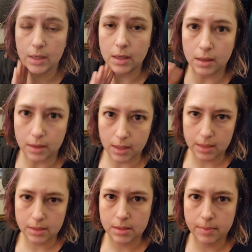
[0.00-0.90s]
getting the
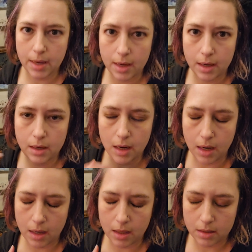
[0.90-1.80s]
kids to bed
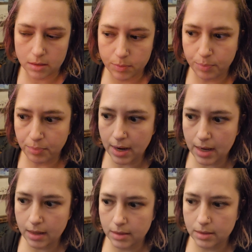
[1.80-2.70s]
and
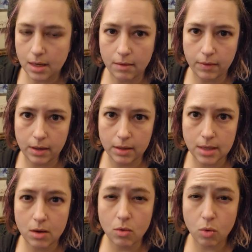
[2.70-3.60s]
bread and stuff, it is
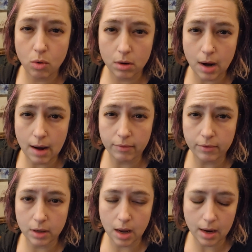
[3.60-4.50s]
now
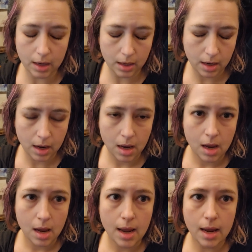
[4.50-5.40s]
9:15.
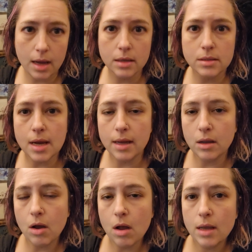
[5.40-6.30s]
And I
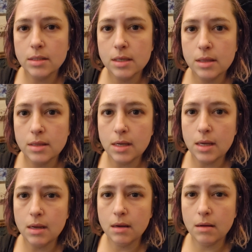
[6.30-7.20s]
got
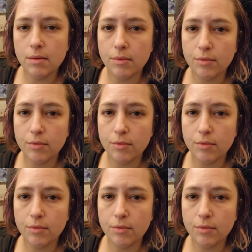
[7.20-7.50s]
the